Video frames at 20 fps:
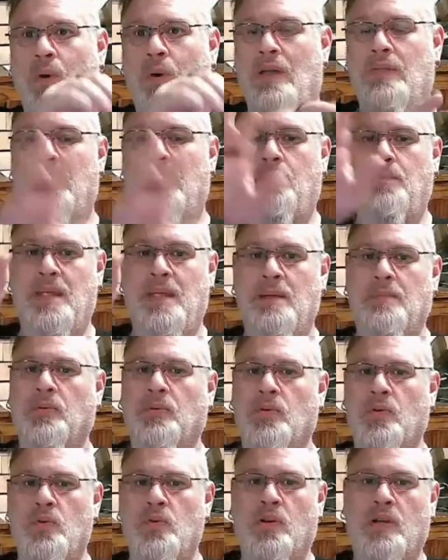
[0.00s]
what the
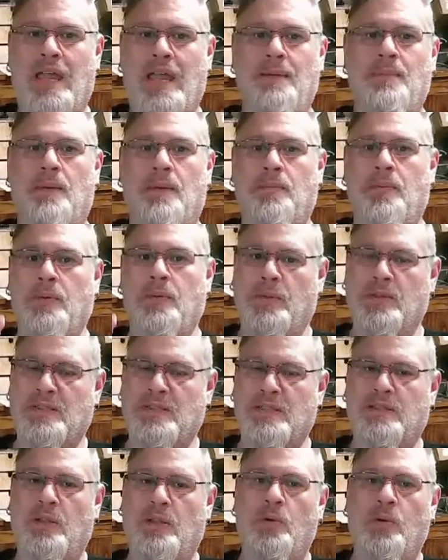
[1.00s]
people who came up with the
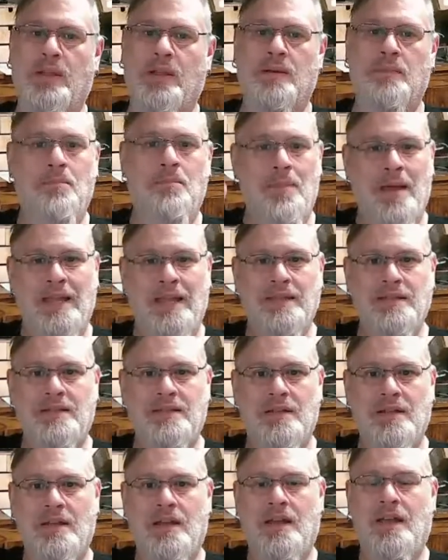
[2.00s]
slogan
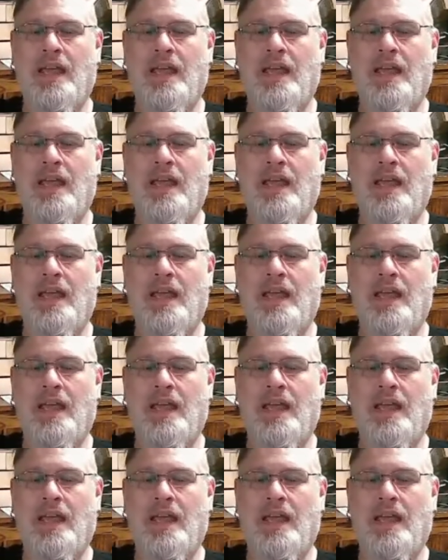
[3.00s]
meant,